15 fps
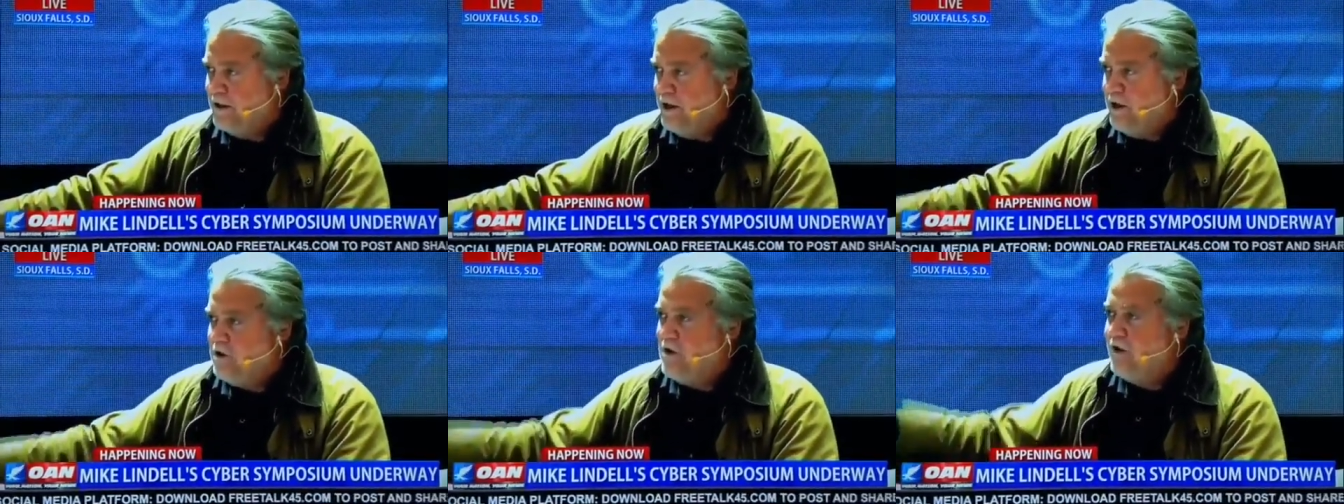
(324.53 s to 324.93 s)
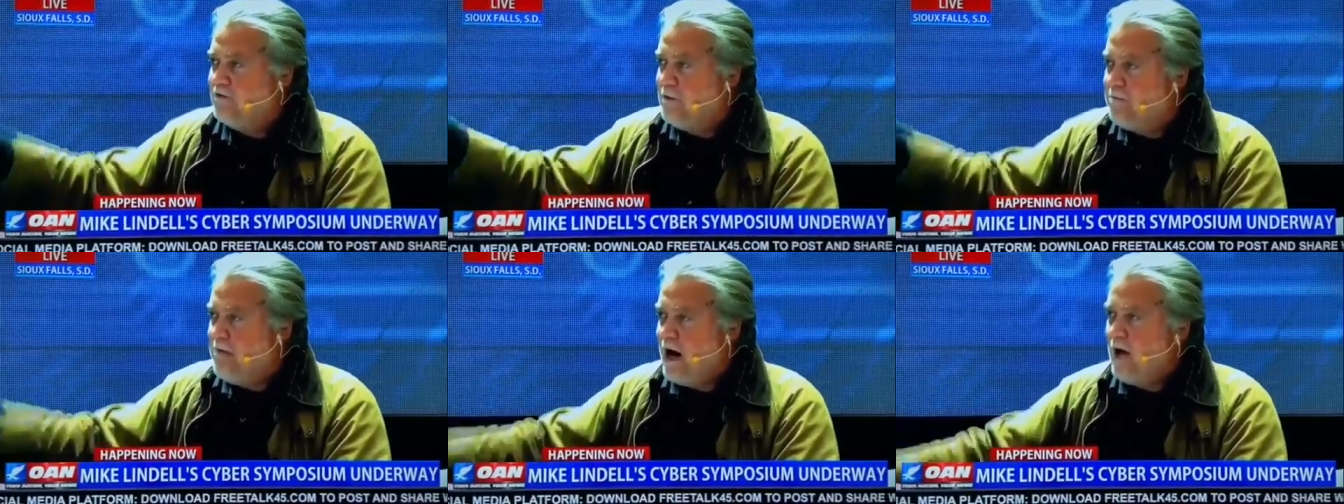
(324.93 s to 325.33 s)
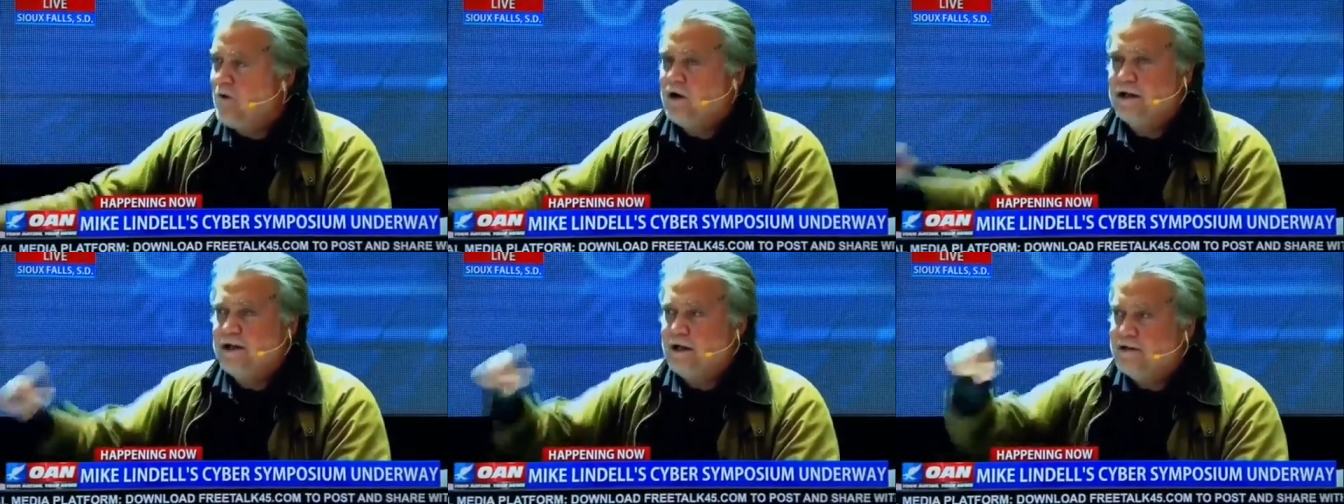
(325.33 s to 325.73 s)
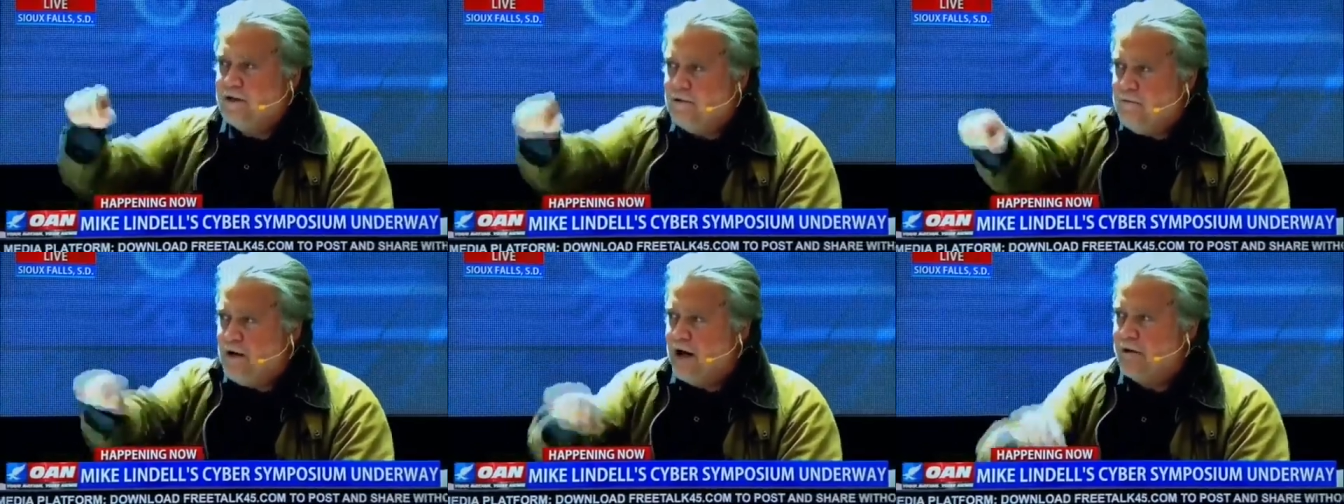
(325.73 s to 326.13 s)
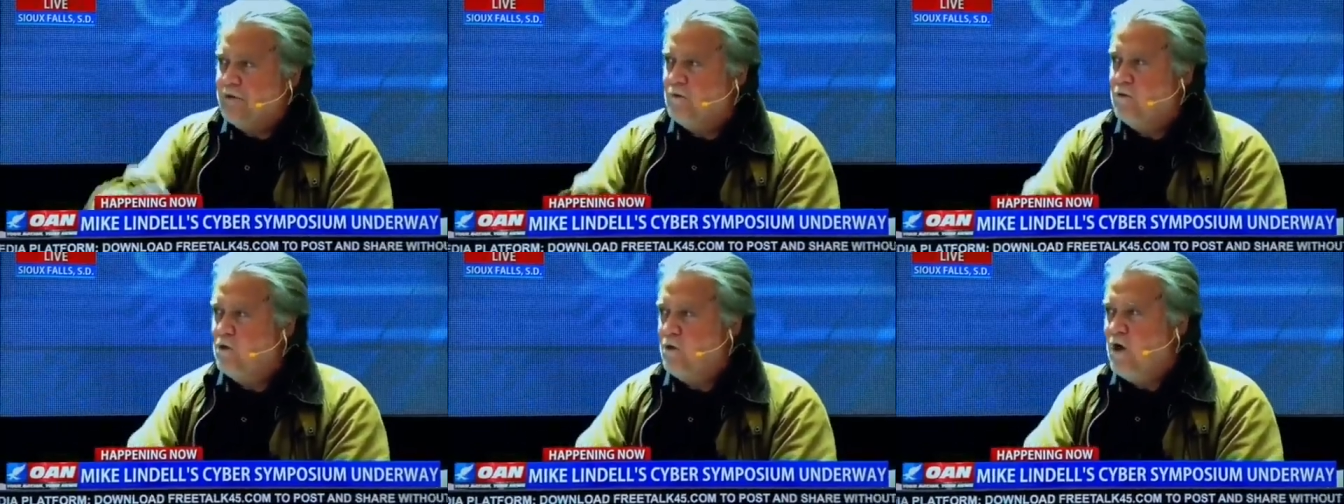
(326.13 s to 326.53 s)
You have the power to get to the bottom of
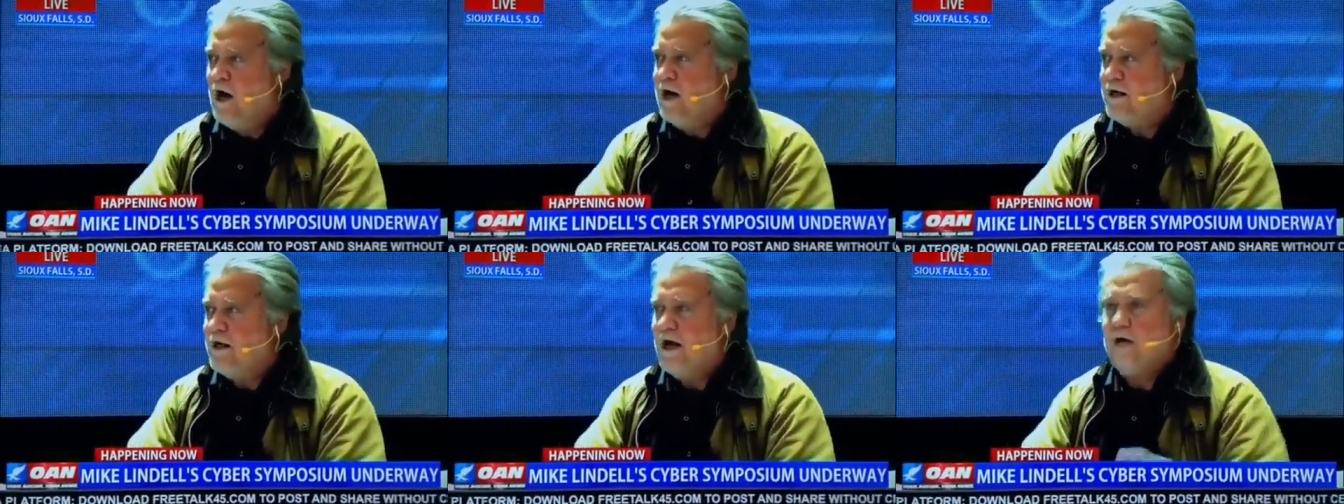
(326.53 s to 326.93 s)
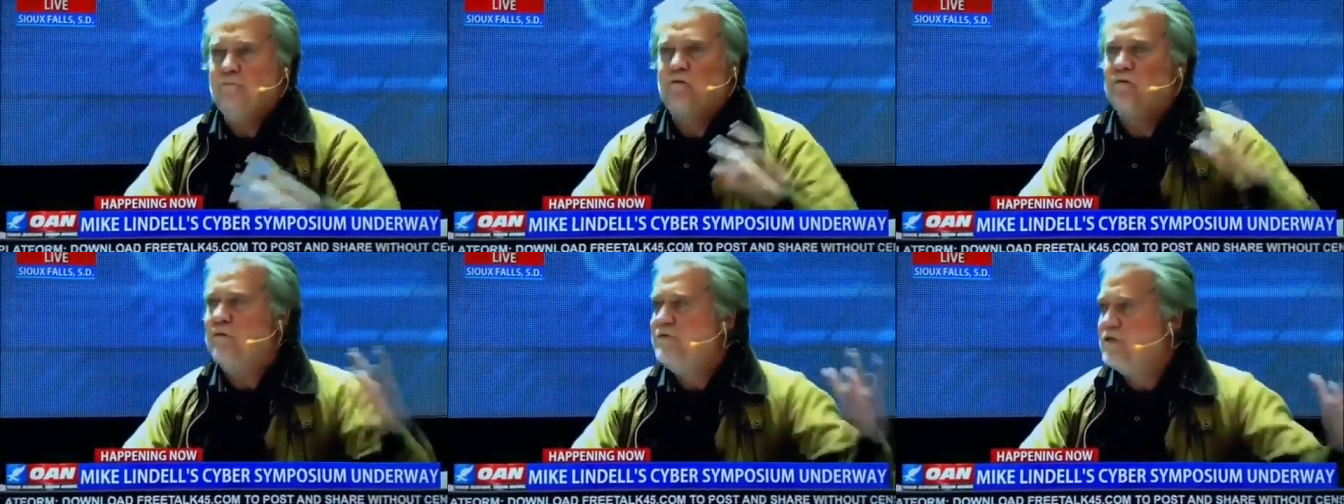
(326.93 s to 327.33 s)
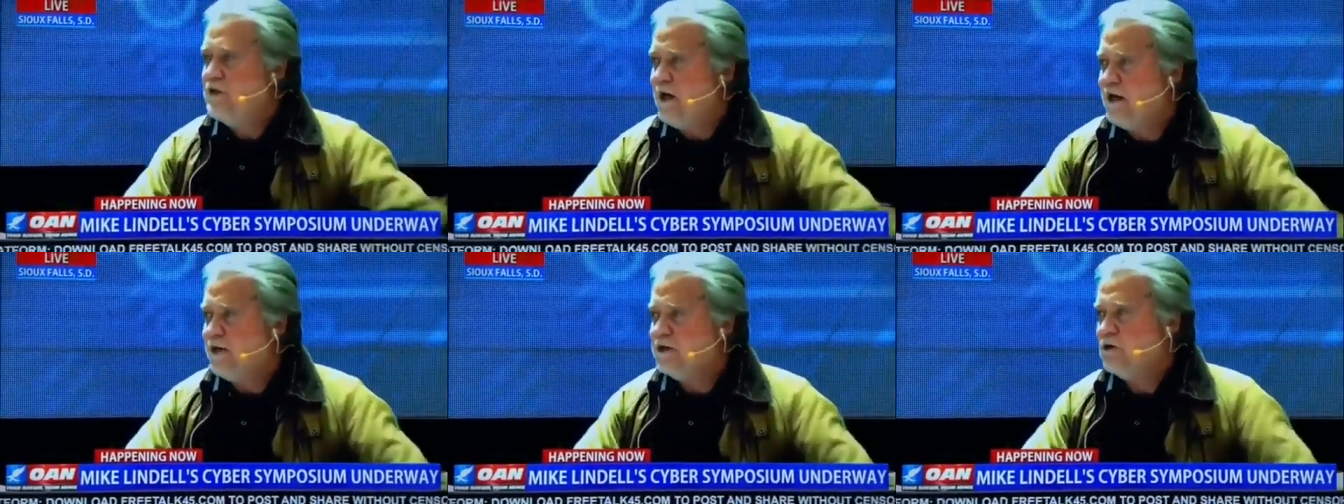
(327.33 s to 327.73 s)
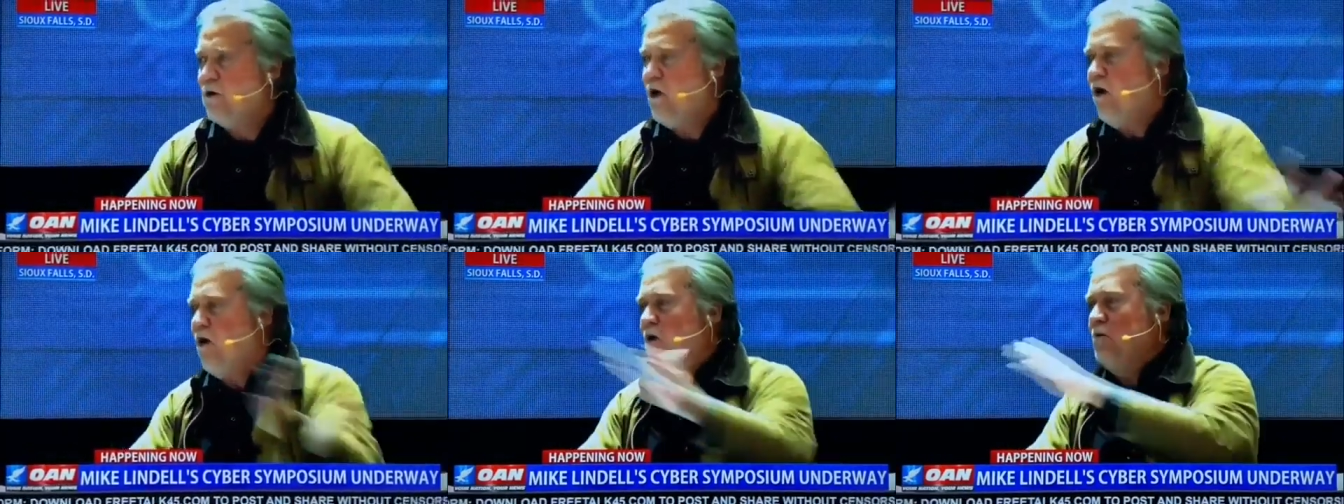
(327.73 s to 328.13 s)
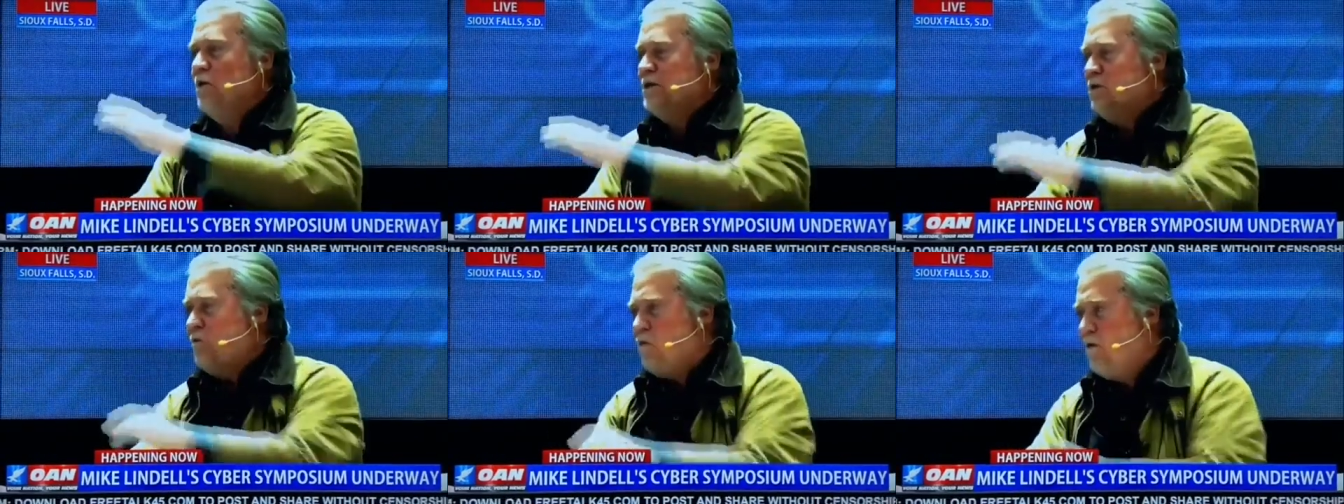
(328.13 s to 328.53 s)
the Wuhan lab, where we've changed all
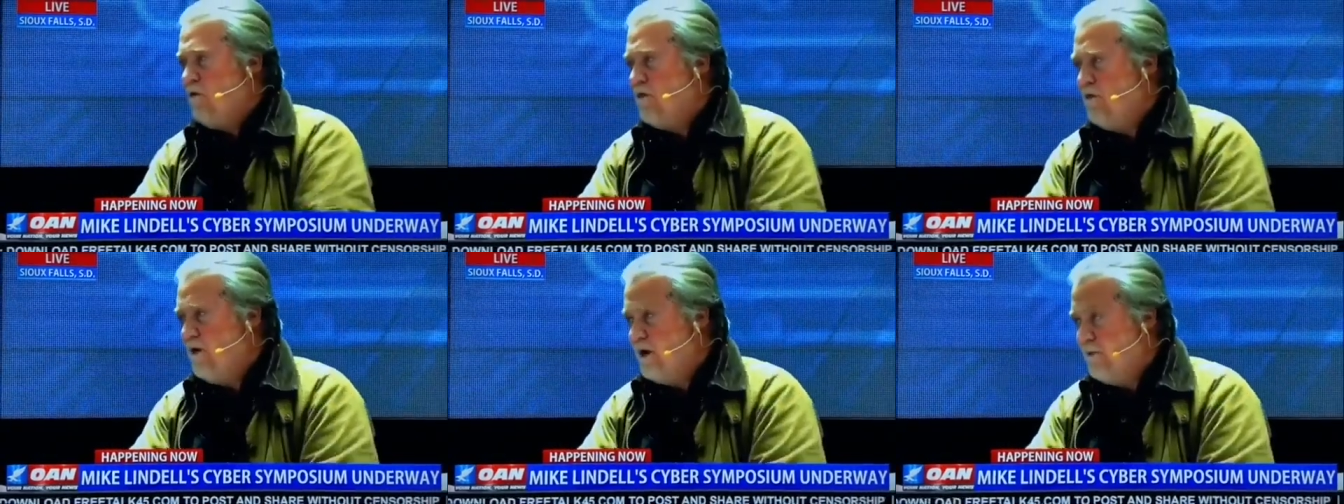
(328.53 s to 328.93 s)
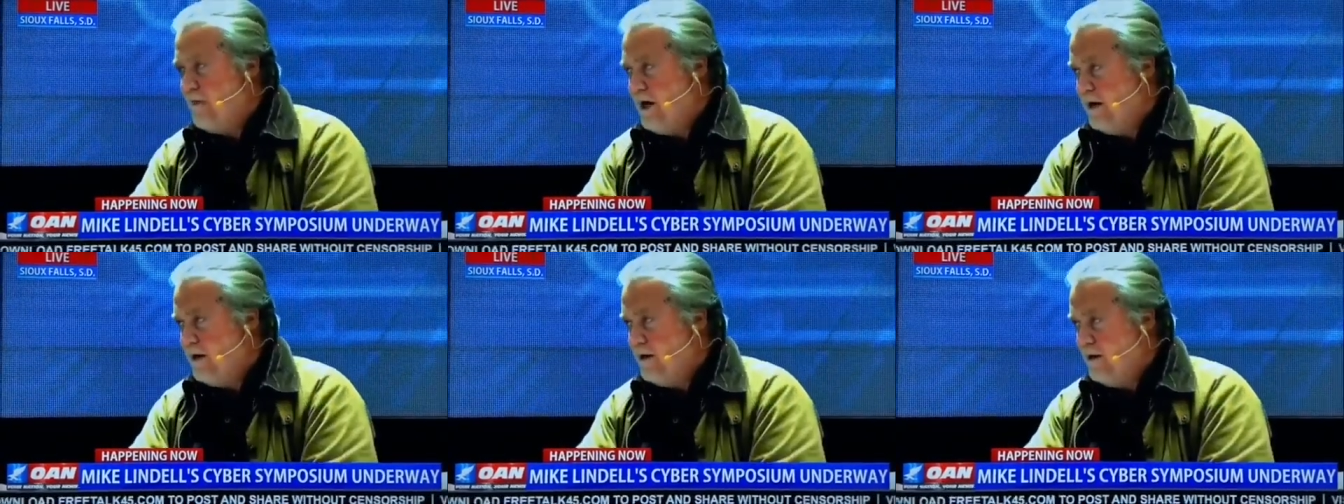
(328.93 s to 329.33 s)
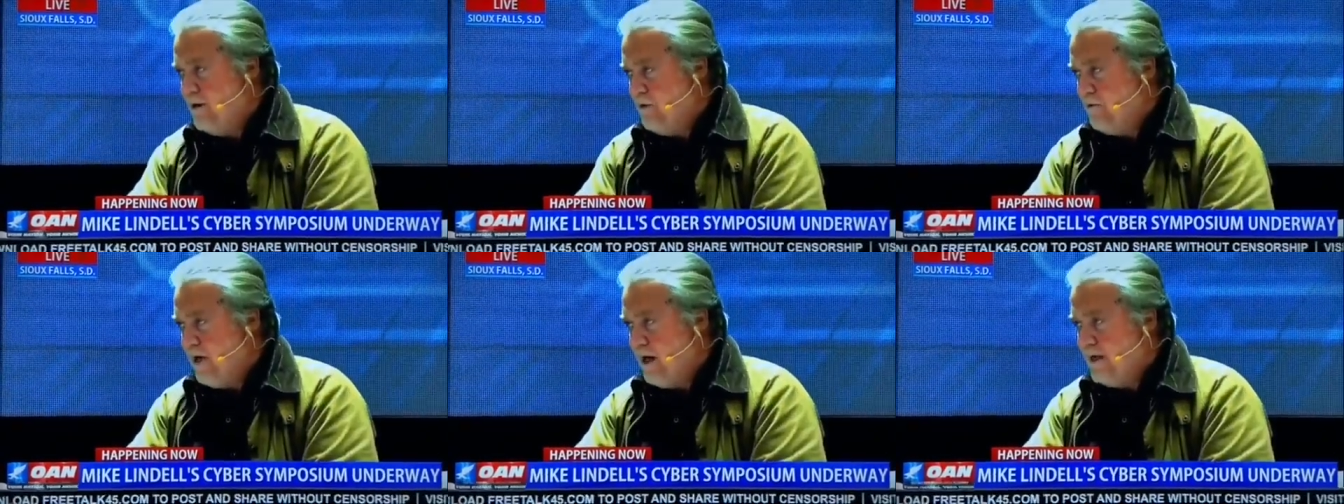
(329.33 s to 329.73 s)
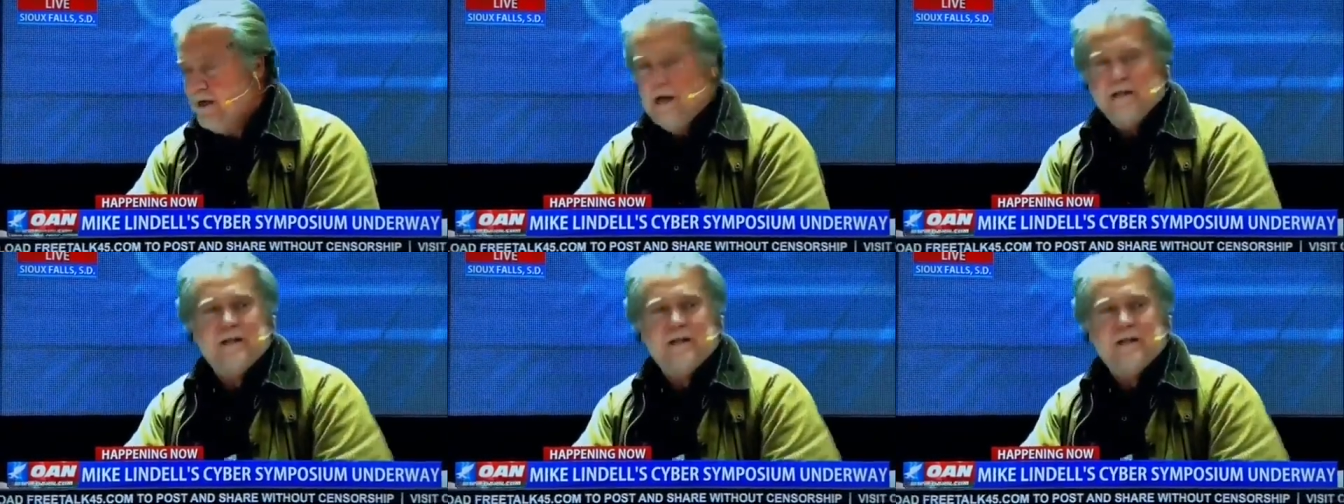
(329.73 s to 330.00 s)
what the world thought about it, right?